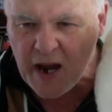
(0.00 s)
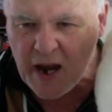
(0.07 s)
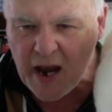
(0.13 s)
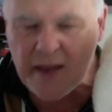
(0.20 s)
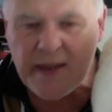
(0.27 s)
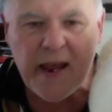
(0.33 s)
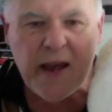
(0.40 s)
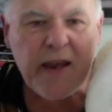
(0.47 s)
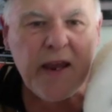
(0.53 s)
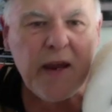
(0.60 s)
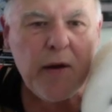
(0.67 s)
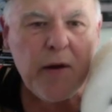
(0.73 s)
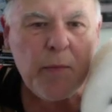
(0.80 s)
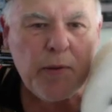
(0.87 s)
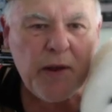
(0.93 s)
and now
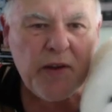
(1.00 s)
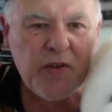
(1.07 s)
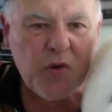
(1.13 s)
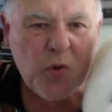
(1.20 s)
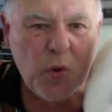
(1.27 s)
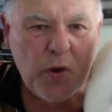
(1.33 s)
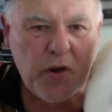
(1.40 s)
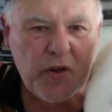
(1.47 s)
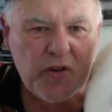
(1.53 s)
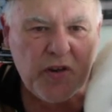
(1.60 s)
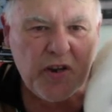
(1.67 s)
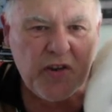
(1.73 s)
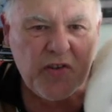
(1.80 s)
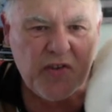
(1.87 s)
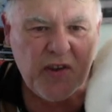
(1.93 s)
here he plays queen
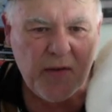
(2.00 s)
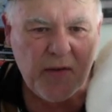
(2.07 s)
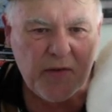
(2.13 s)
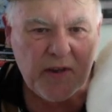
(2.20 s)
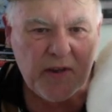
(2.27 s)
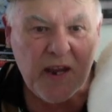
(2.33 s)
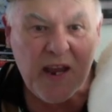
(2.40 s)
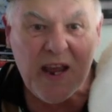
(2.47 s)
d7.